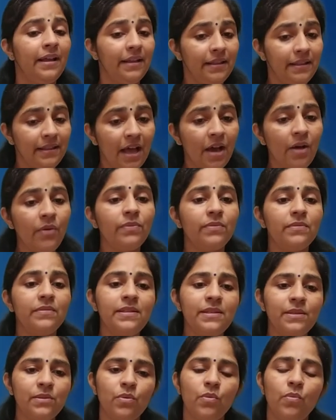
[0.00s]
Now
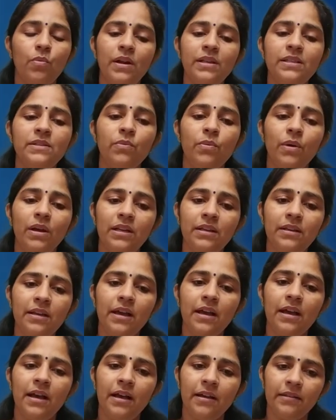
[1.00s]
what is the
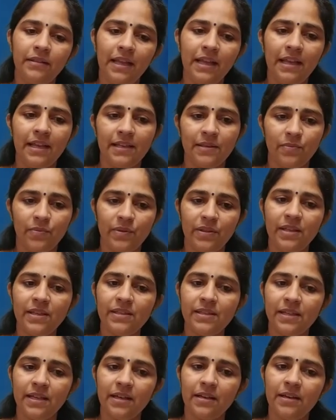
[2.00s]
one thing here,
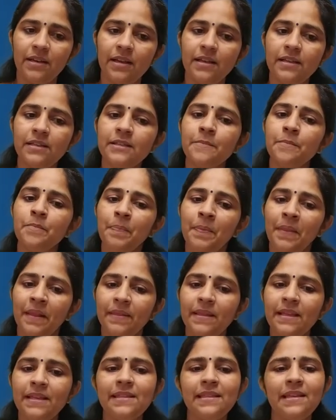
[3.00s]
this here is,
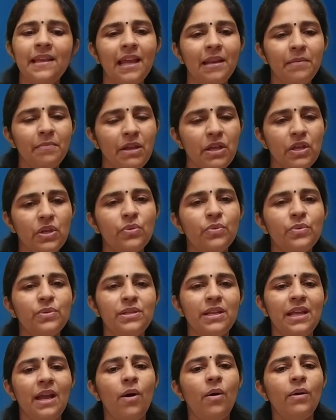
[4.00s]
this can be
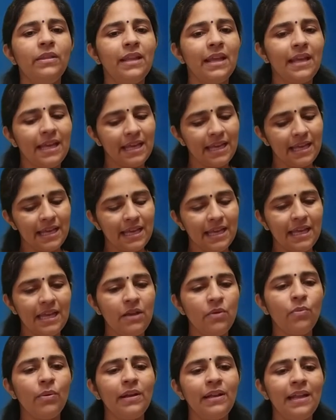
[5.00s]
used on
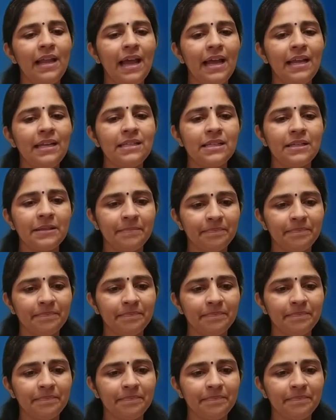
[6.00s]
even land,